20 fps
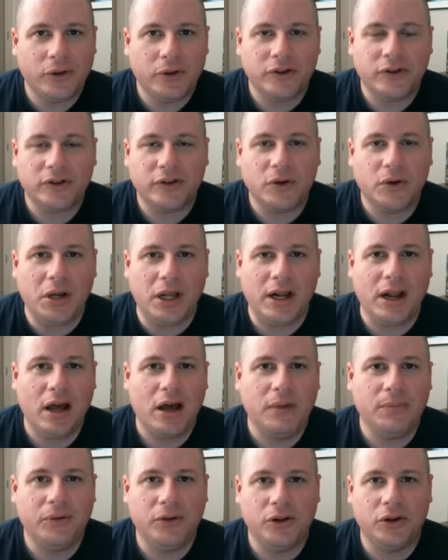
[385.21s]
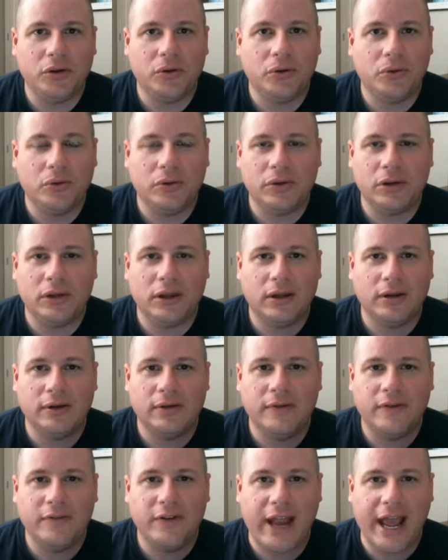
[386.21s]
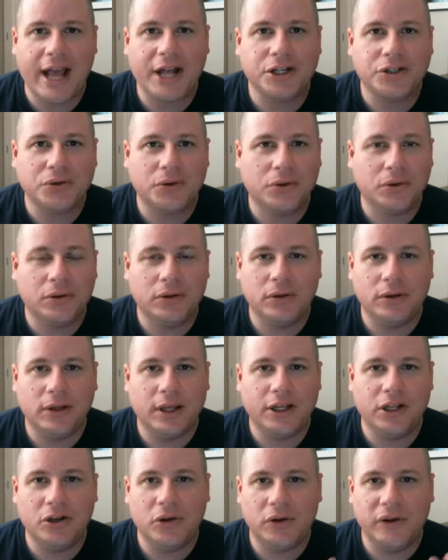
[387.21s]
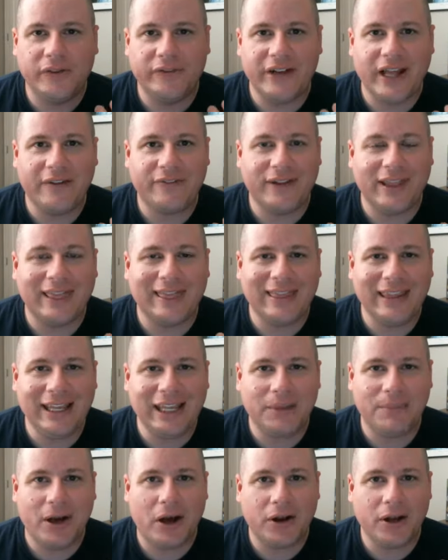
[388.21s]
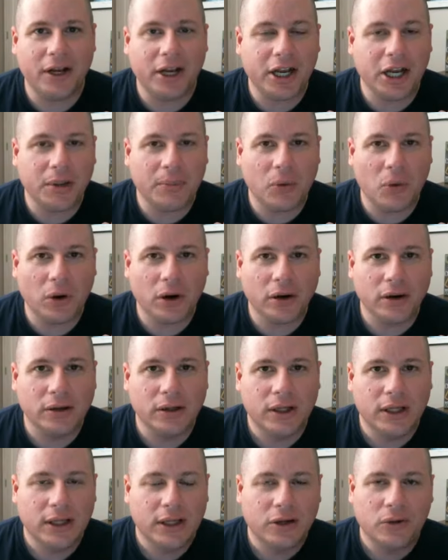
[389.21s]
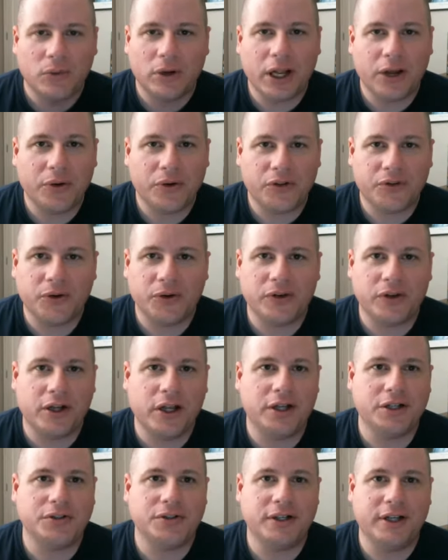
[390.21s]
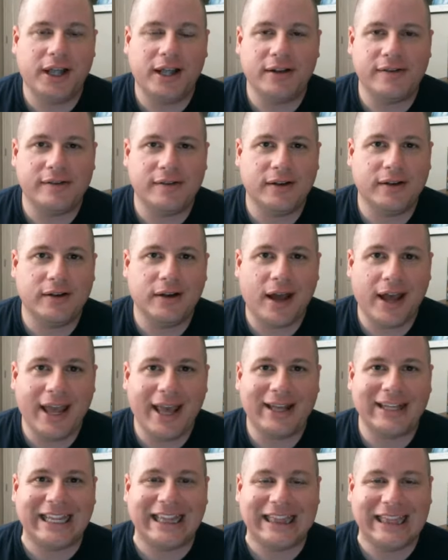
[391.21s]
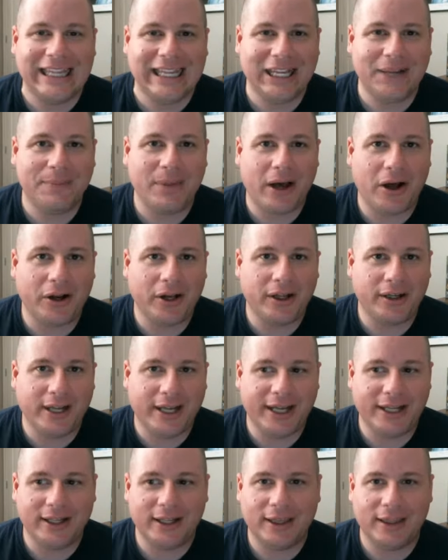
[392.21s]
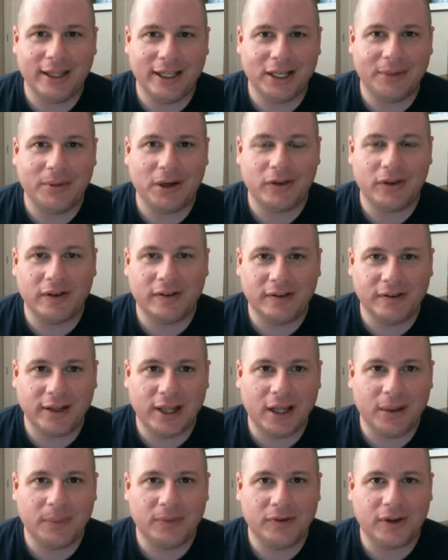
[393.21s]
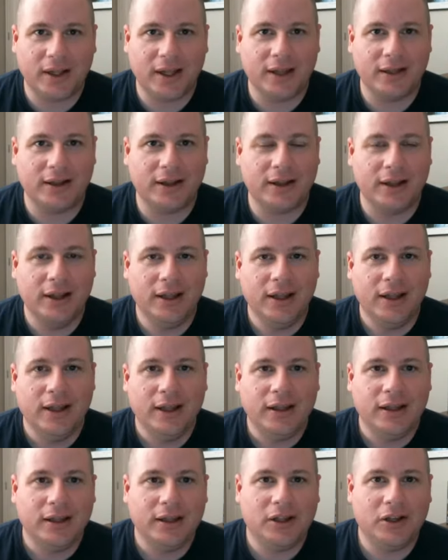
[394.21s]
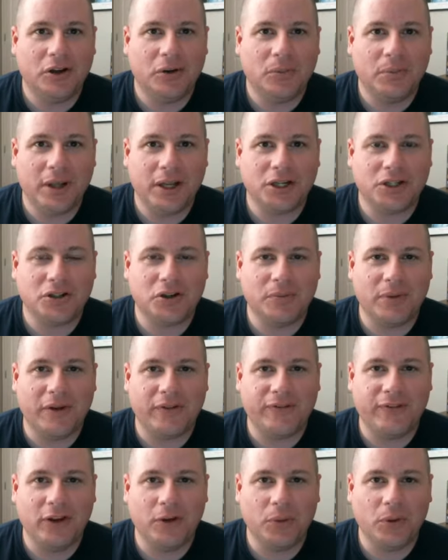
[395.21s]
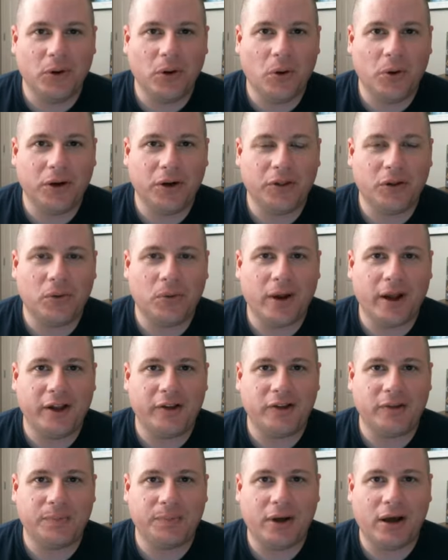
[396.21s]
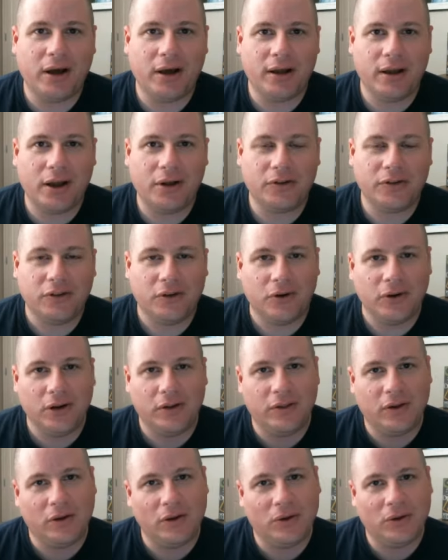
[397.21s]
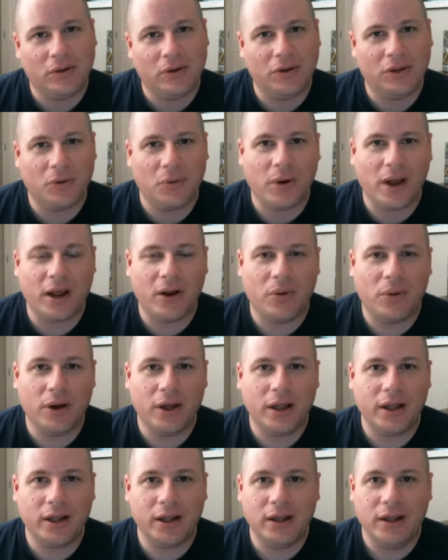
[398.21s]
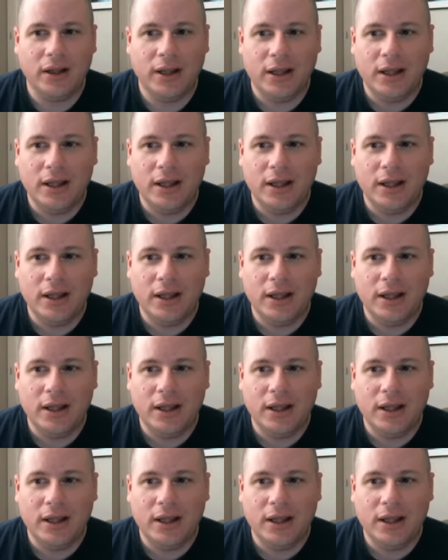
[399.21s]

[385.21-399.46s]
It's just going to come to you natural, and you don't even have to think about it anymore. When I was first country dancing, I had to think about it. I had to think about the steps. I had to, make sure my feet were going in the right spot. I was turning the girl in the right way.